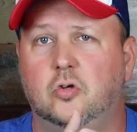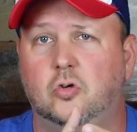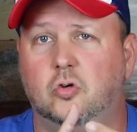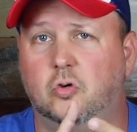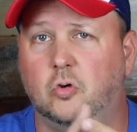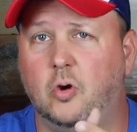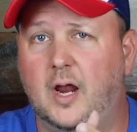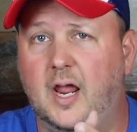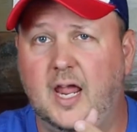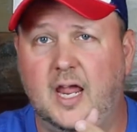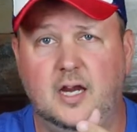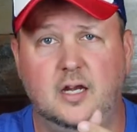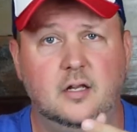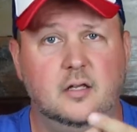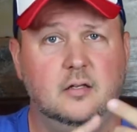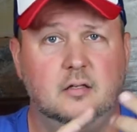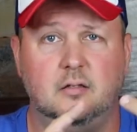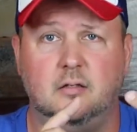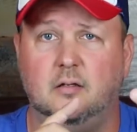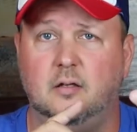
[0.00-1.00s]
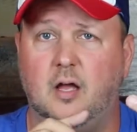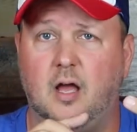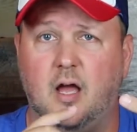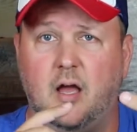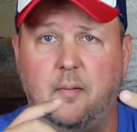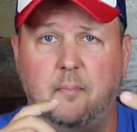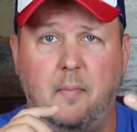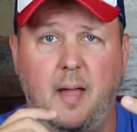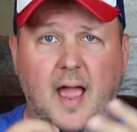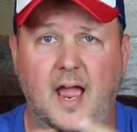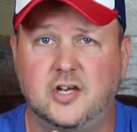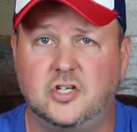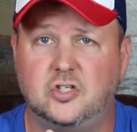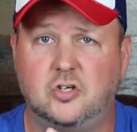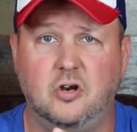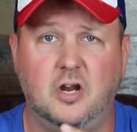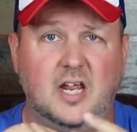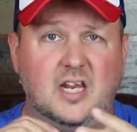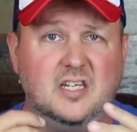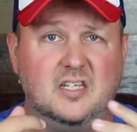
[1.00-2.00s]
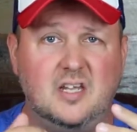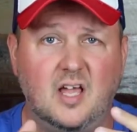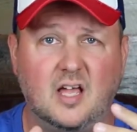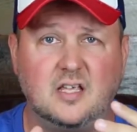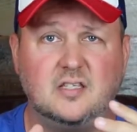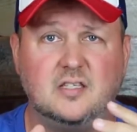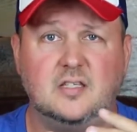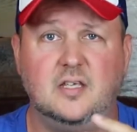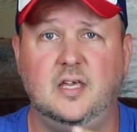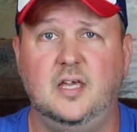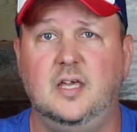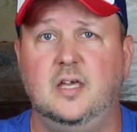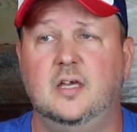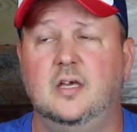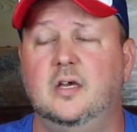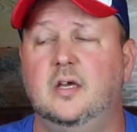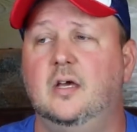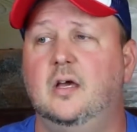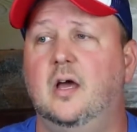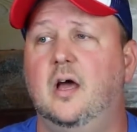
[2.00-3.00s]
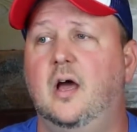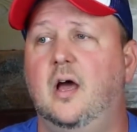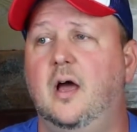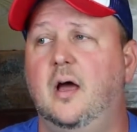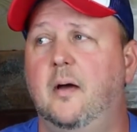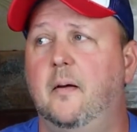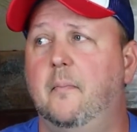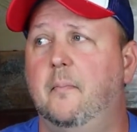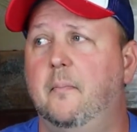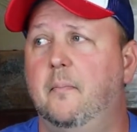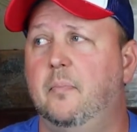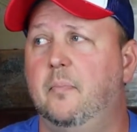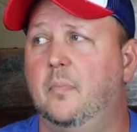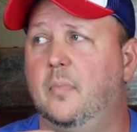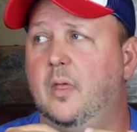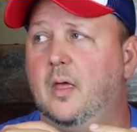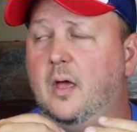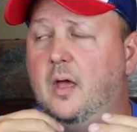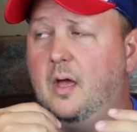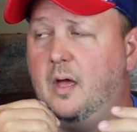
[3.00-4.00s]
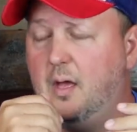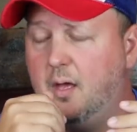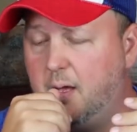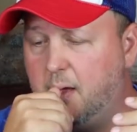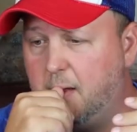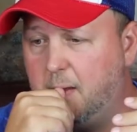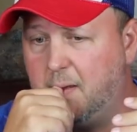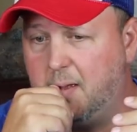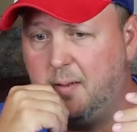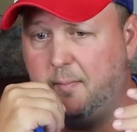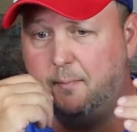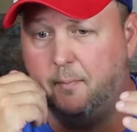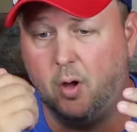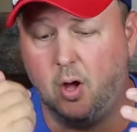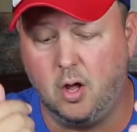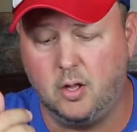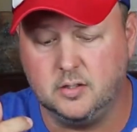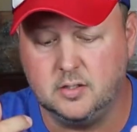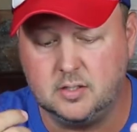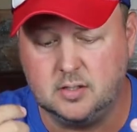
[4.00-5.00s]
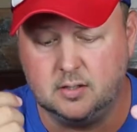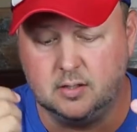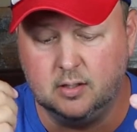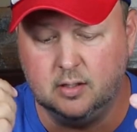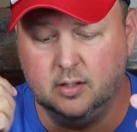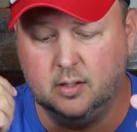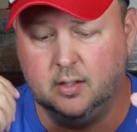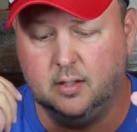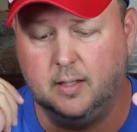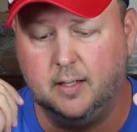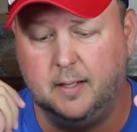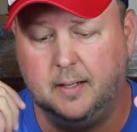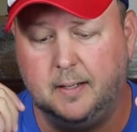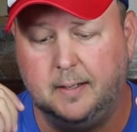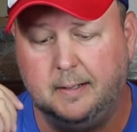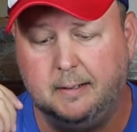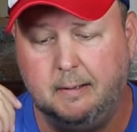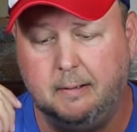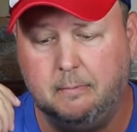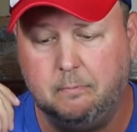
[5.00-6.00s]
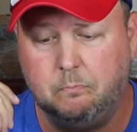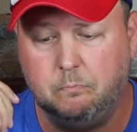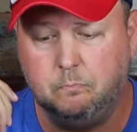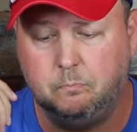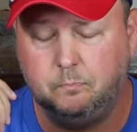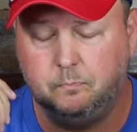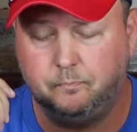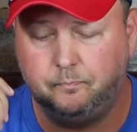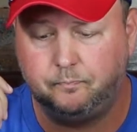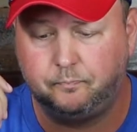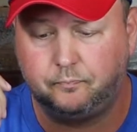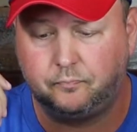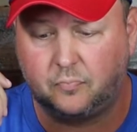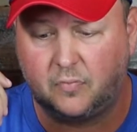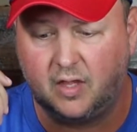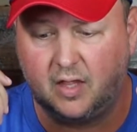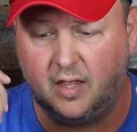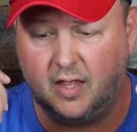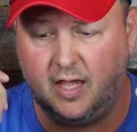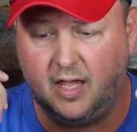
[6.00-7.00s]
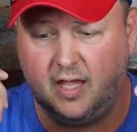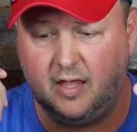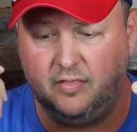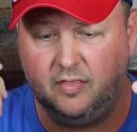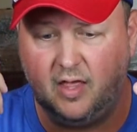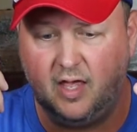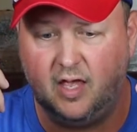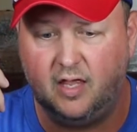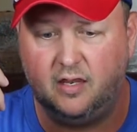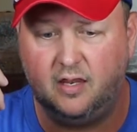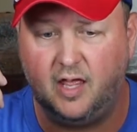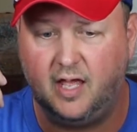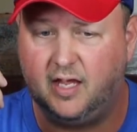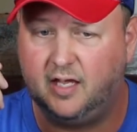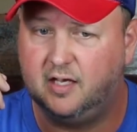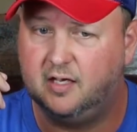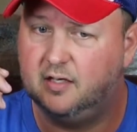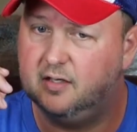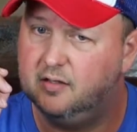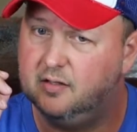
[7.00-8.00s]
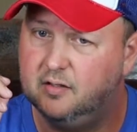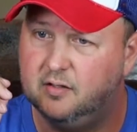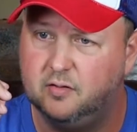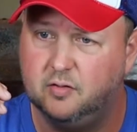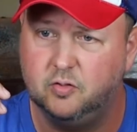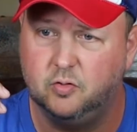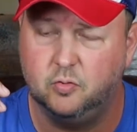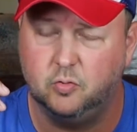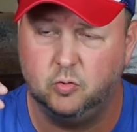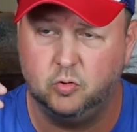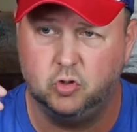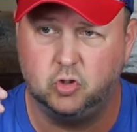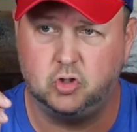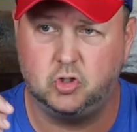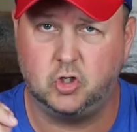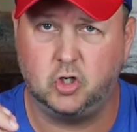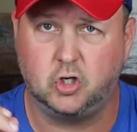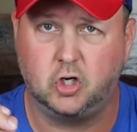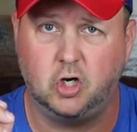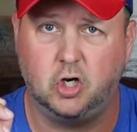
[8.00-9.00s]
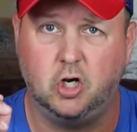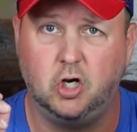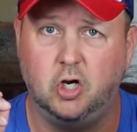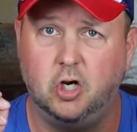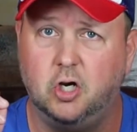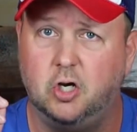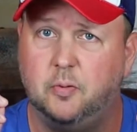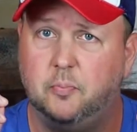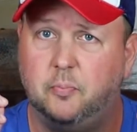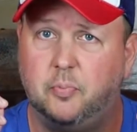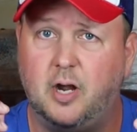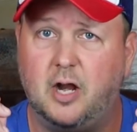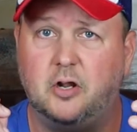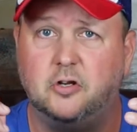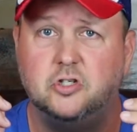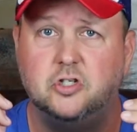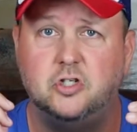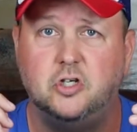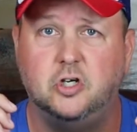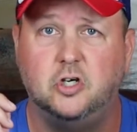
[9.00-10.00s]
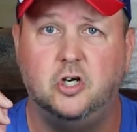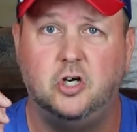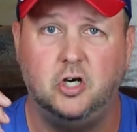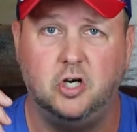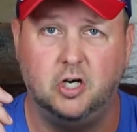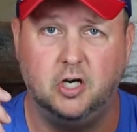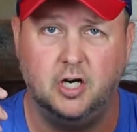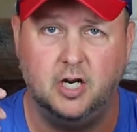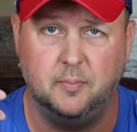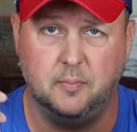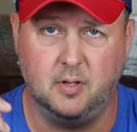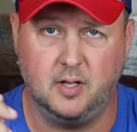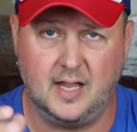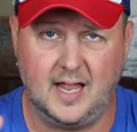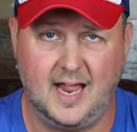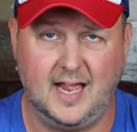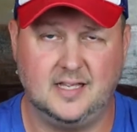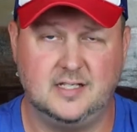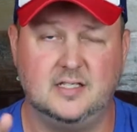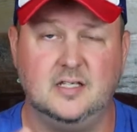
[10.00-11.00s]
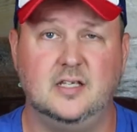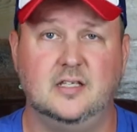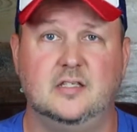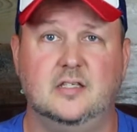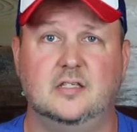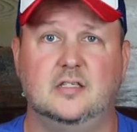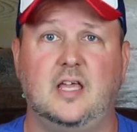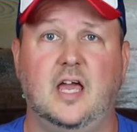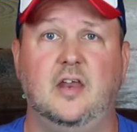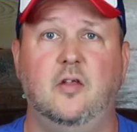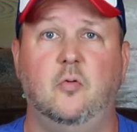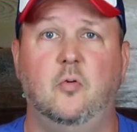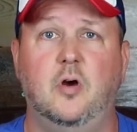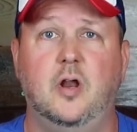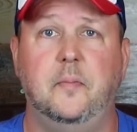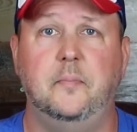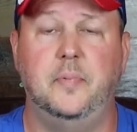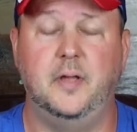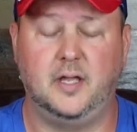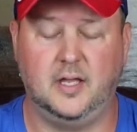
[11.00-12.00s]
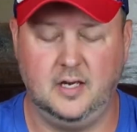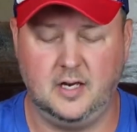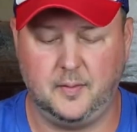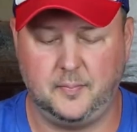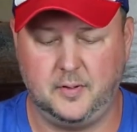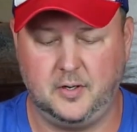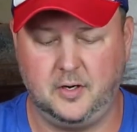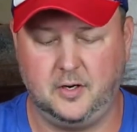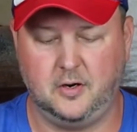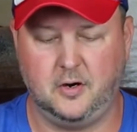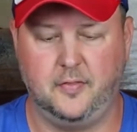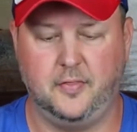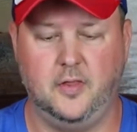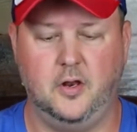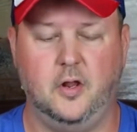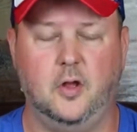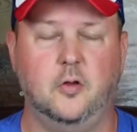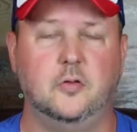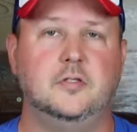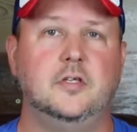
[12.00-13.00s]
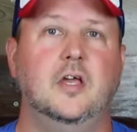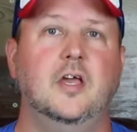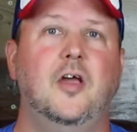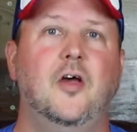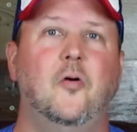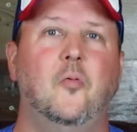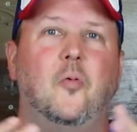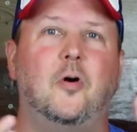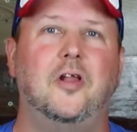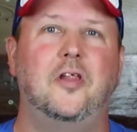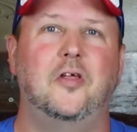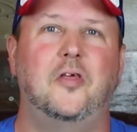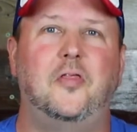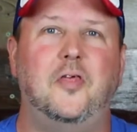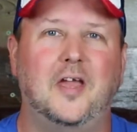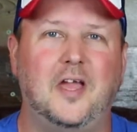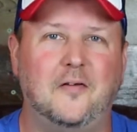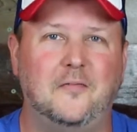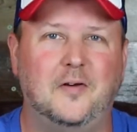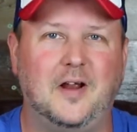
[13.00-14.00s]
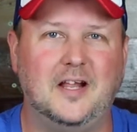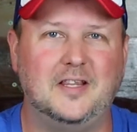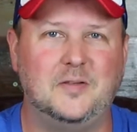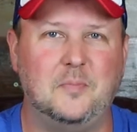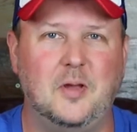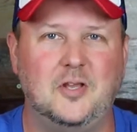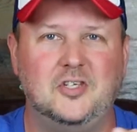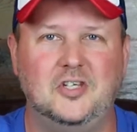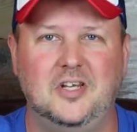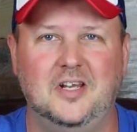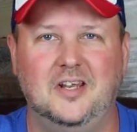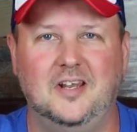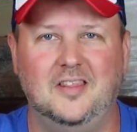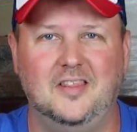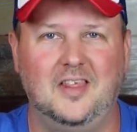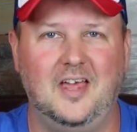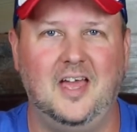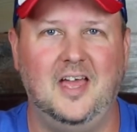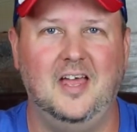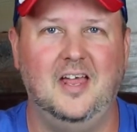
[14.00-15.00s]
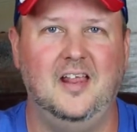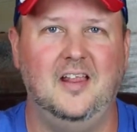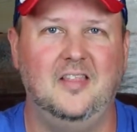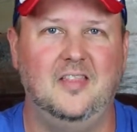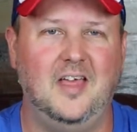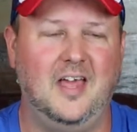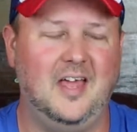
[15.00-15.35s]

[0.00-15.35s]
grain, mash grain, dusty, malt, and then like sugar, brown sugar, and molasses is kind of what I'm picking up here on the nose. One other thing I forgot to mention that